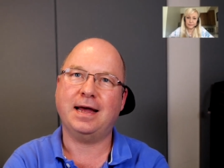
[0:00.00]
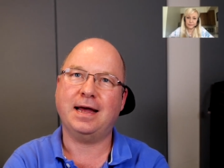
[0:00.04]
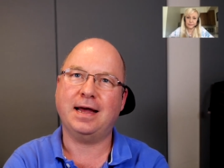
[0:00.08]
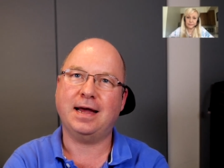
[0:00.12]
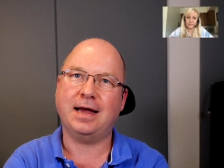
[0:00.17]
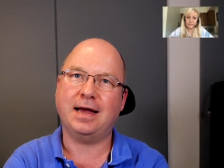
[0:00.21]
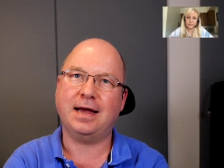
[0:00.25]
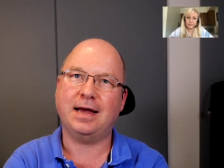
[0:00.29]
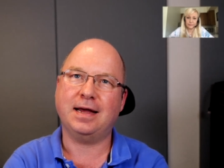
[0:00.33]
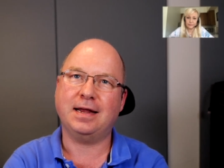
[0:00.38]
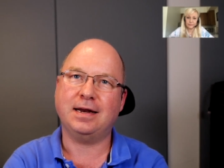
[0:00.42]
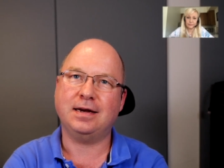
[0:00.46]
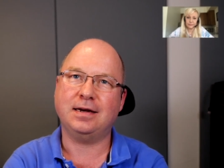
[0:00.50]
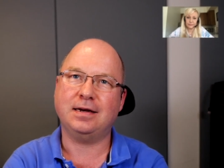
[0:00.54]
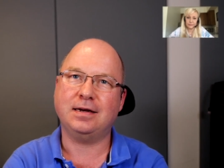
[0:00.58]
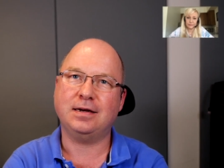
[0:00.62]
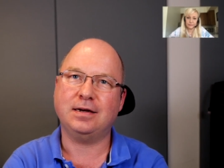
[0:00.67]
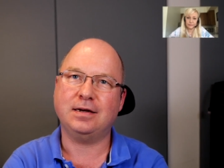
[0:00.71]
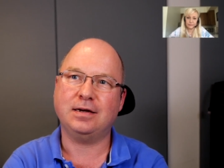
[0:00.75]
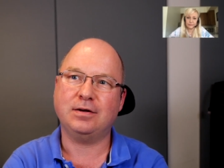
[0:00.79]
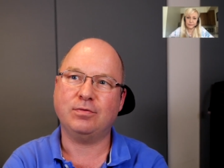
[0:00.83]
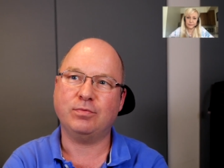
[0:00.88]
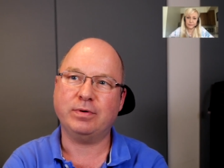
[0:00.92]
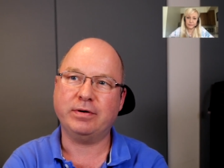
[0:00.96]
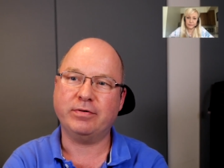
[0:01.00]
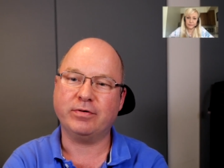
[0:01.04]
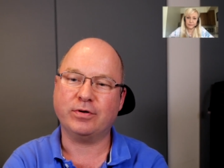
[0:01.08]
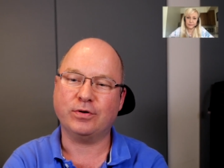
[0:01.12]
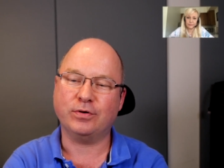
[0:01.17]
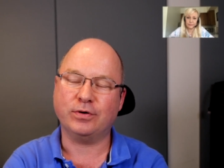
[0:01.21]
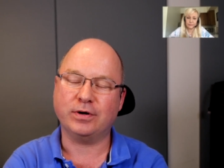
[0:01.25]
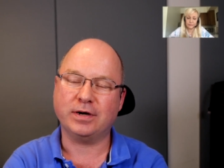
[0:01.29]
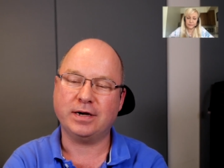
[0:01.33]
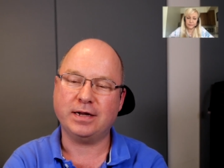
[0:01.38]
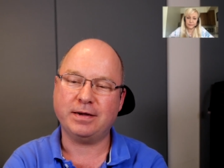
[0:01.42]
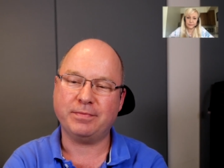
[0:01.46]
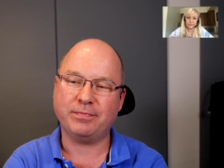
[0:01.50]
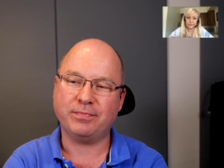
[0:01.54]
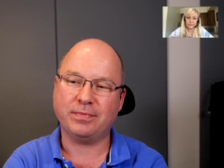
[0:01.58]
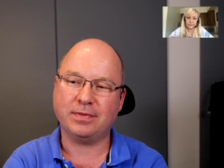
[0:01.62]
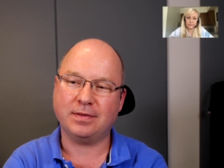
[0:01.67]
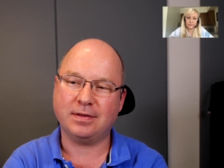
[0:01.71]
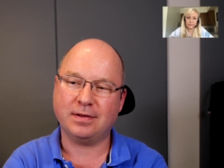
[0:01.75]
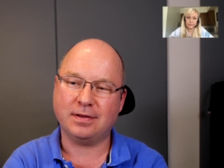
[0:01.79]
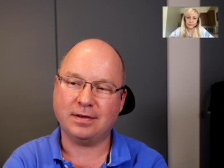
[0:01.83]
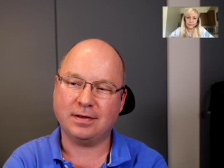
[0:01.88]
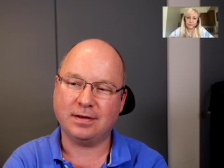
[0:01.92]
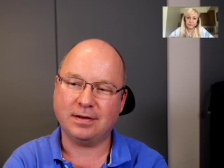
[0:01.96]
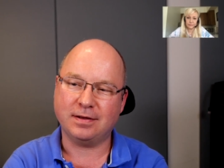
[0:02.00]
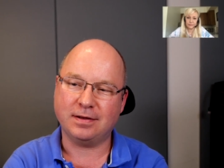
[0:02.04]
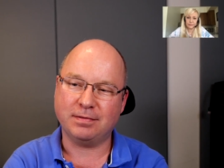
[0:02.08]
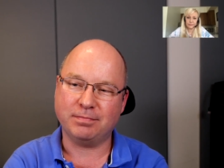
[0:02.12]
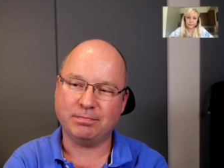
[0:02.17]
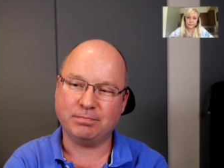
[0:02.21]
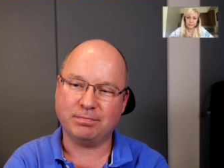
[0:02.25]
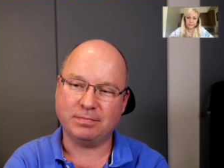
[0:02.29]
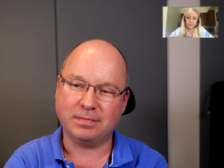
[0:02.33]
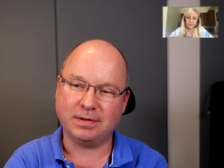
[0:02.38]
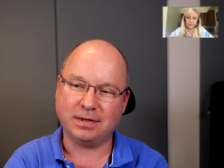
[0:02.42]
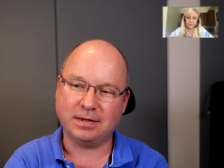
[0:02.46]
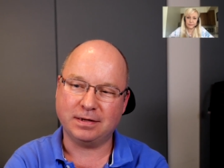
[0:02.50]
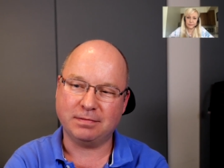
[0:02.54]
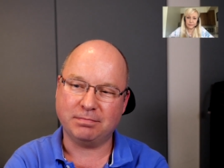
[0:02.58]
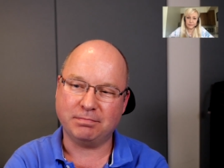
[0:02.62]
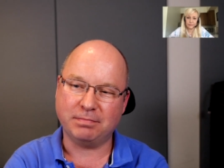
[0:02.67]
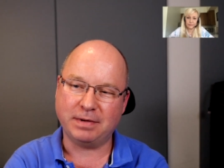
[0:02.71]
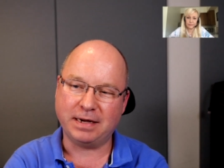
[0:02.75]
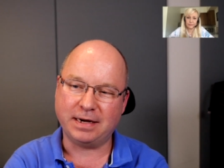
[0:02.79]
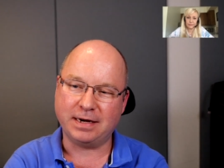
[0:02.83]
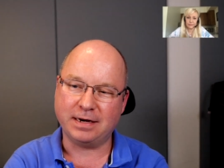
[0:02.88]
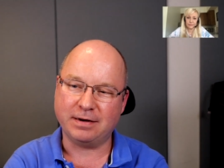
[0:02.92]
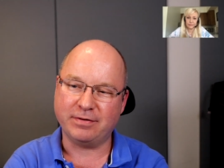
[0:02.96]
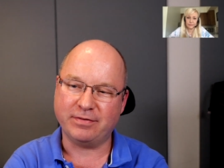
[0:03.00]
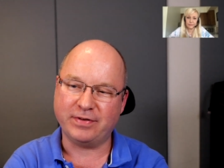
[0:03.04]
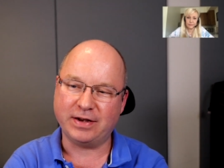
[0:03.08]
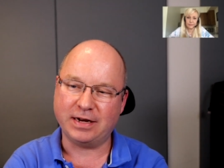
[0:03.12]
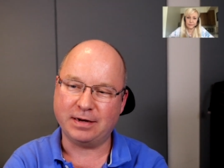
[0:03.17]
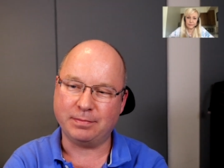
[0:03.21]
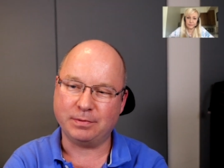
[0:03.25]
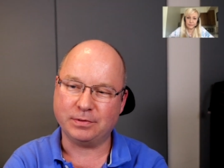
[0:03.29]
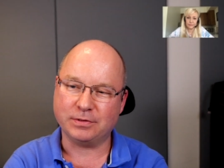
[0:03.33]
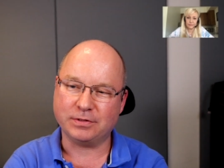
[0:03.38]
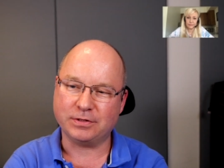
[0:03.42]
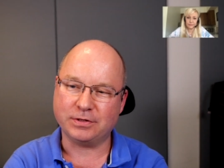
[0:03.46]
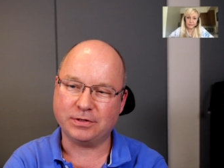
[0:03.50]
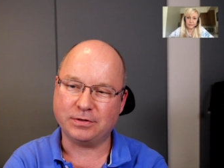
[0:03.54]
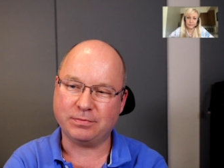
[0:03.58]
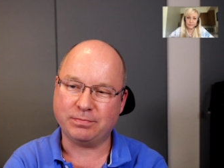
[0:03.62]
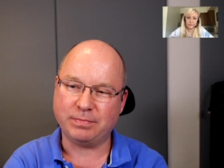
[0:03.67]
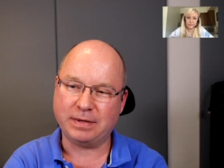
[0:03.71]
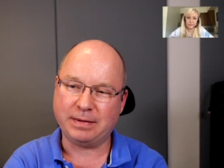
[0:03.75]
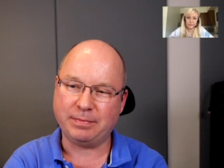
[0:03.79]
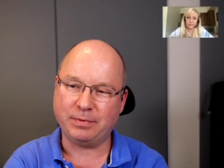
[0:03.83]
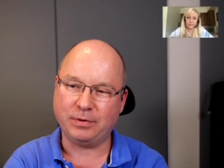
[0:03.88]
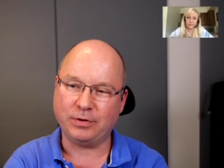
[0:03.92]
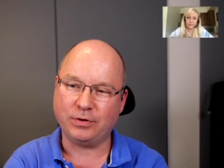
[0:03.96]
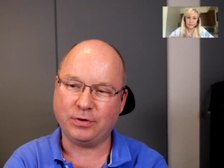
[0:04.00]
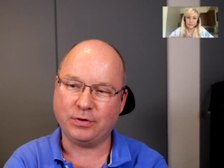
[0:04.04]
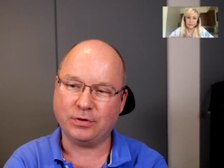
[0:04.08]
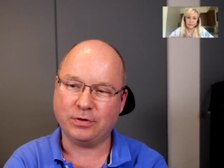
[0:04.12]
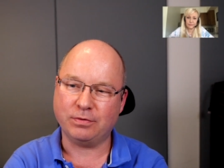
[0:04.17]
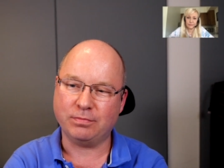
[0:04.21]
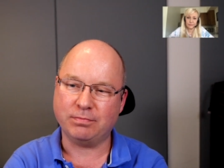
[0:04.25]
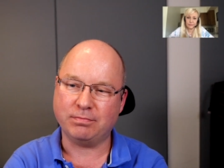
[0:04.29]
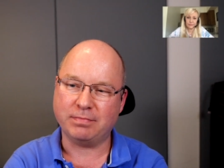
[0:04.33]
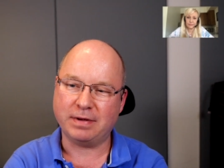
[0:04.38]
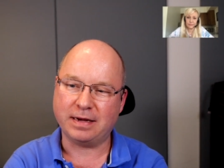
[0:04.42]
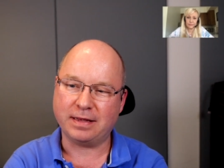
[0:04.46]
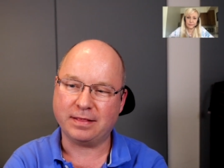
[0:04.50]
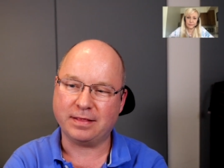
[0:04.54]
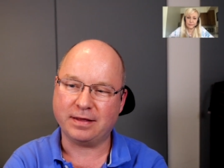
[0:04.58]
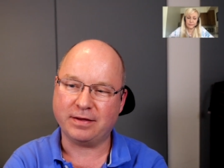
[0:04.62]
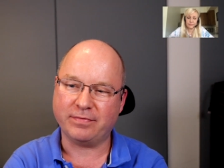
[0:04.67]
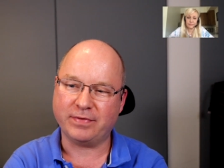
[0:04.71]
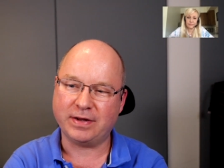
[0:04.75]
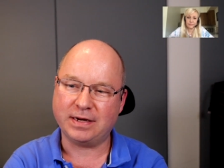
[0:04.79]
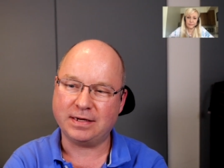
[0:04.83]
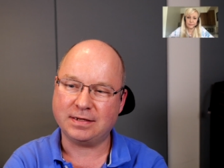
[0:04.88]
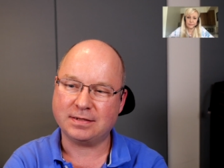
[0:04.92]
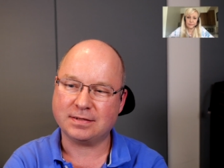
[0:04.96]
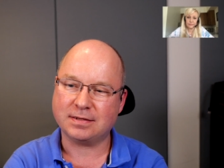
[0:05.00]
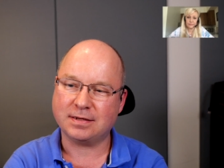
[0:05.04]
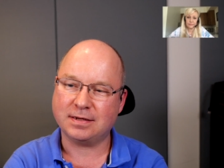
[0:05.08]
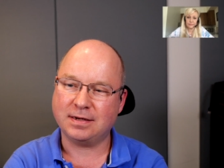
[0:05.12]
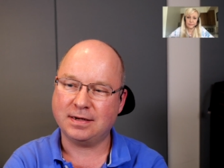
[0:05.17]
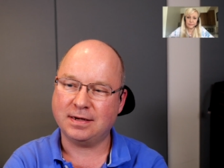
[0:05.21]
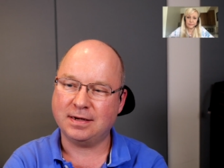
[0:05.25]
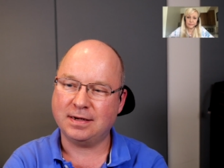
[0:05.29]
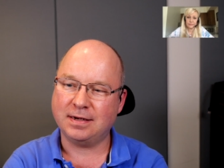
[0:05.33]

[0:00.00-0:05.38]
and we recorded it um, and made it available to people who couldn't make the event.